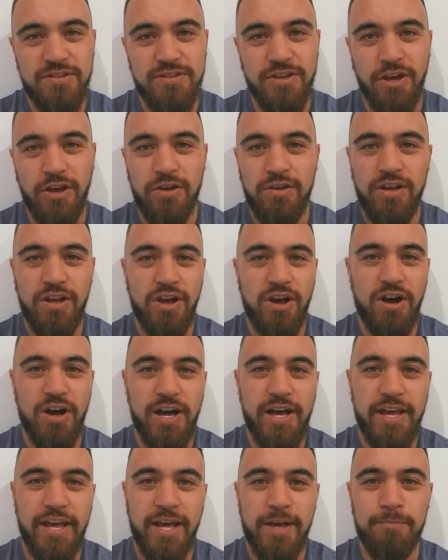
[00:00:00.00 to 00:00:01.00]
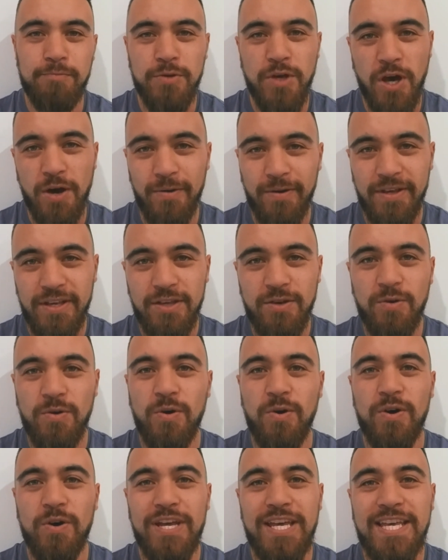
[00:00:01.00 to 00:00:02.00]
So I am going,
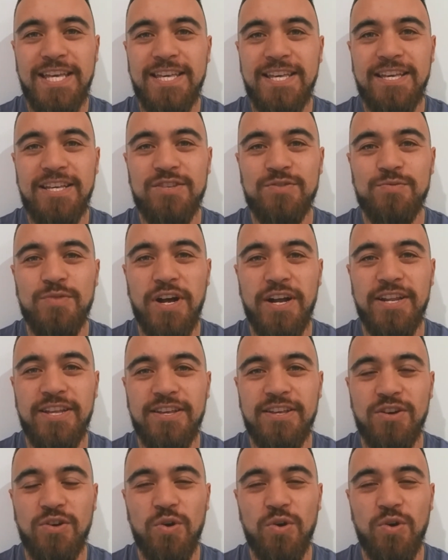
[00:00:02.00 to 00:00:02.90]
or he is running,